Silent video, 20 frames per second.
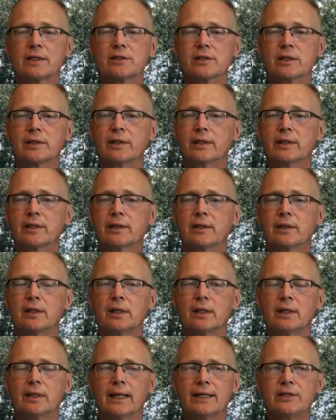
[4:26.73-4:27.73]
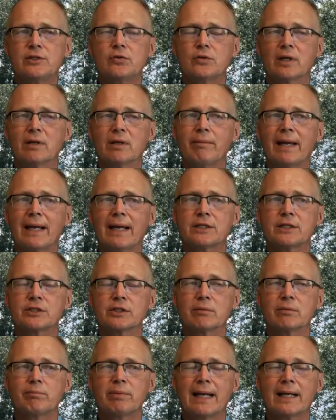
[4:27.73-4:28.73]
And then, as you can
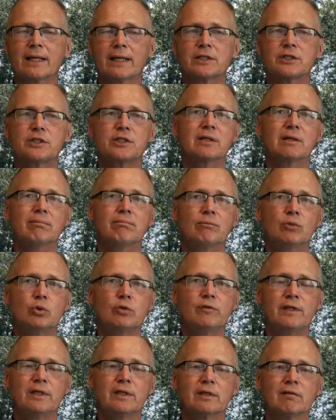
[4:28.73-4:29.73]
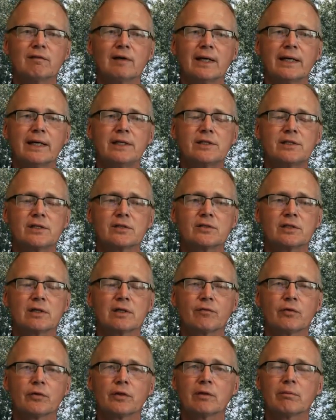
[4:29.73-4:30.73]
imagine, packaging a moving device is
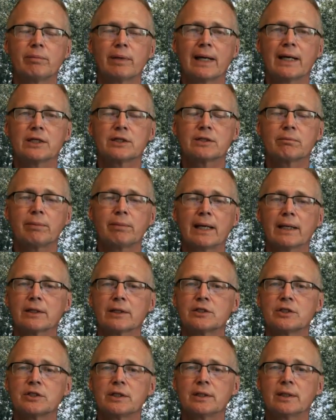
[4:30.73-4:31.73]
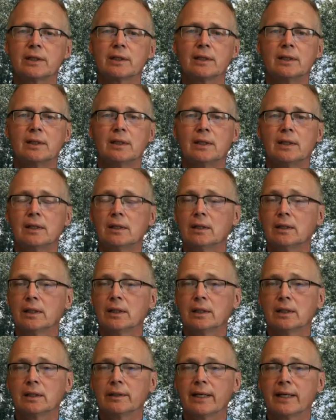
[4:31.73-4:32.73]
different than packaging
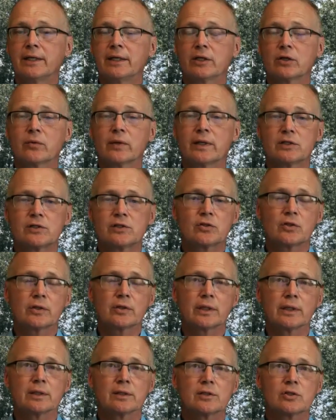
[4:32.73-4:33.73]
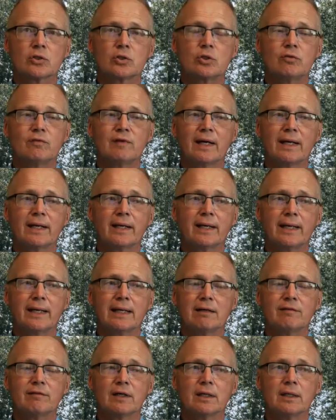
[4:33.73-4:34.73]
an integrated circuit. So you've got to
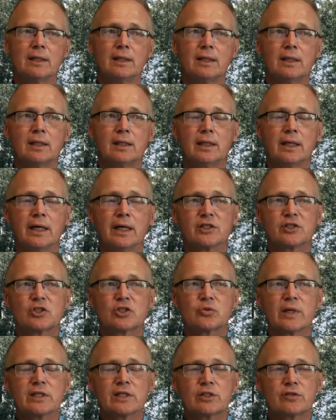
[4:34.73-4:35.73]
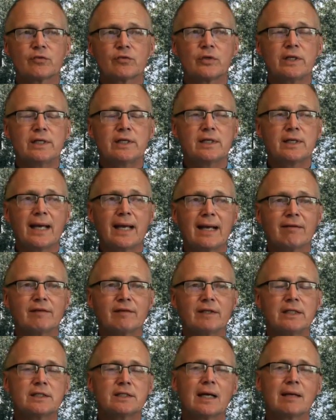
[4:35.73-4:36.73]
have a stress-free
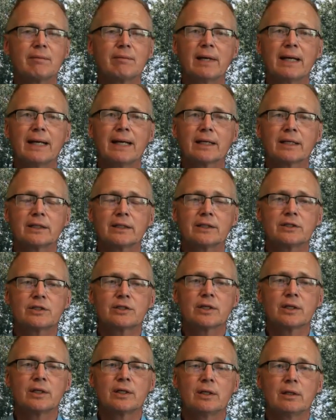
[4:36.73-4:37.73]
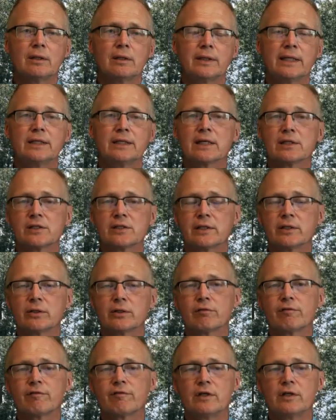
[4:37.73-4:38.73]
cavity type package that doesn't
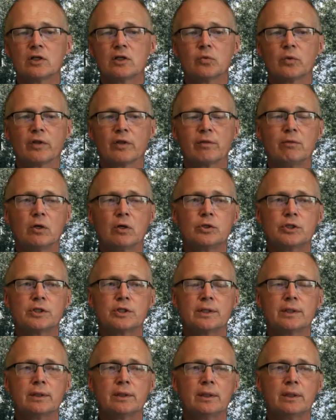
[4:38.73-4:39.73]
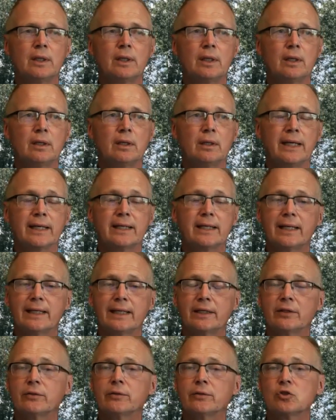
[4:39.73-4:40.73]
interfere with motion. It can't
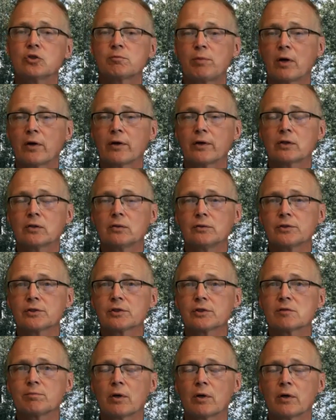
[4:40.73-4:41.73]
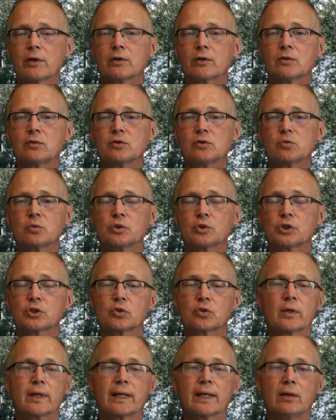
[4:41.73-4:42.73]
introduce particles because particles will
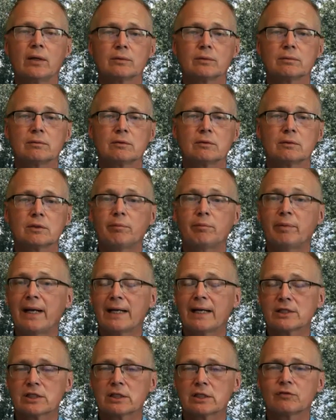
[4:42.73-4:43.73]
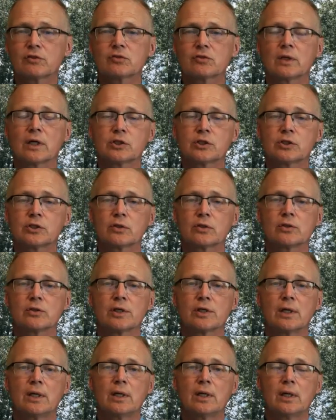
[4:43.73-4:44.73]
short out capacitive
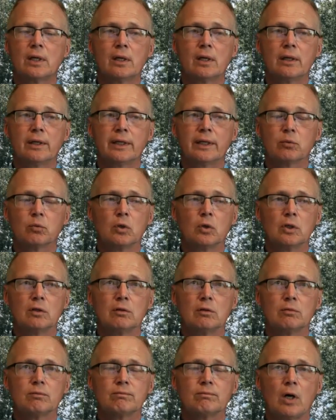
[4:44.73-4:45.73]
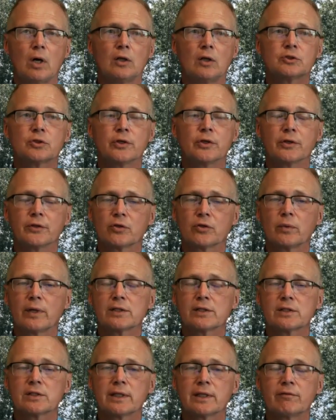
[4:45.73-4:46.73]
structures. It will alternate the
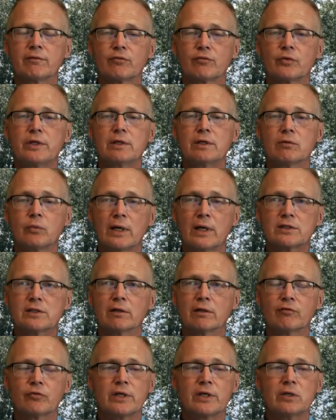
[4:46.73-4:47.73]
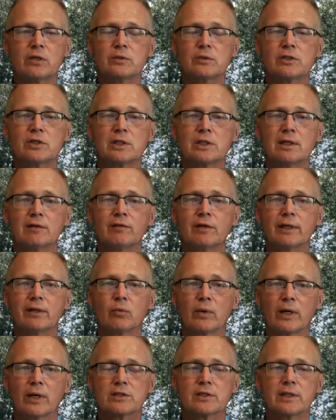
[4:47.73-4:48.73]
resonant frequency of a
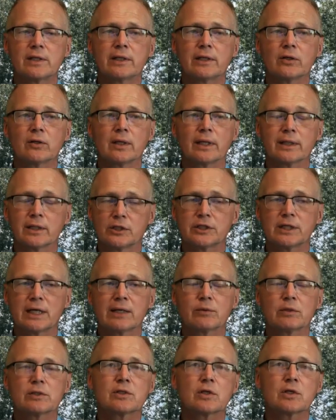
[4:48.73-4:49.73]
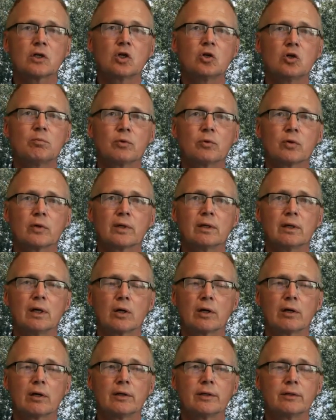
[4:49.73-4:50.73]
resonator like a gyroscope or
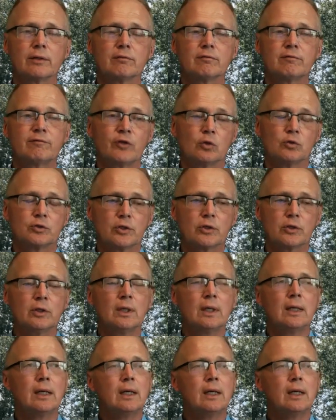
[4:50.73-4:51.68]
a filter.